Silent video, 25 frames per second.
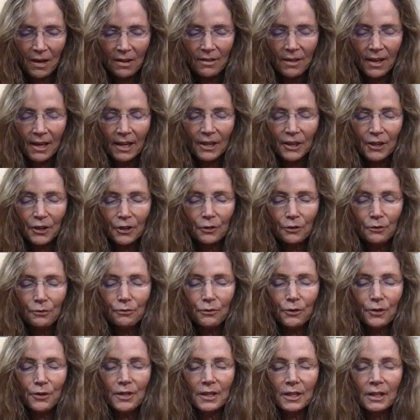Thank you
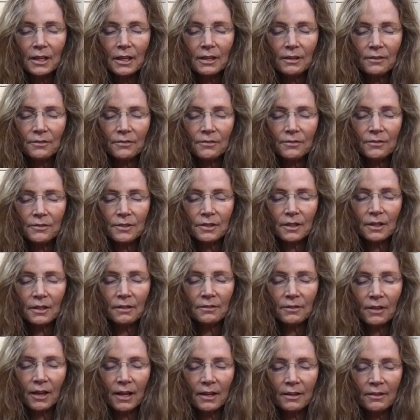for the gift
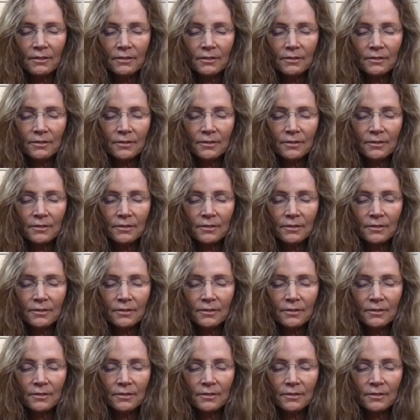of life.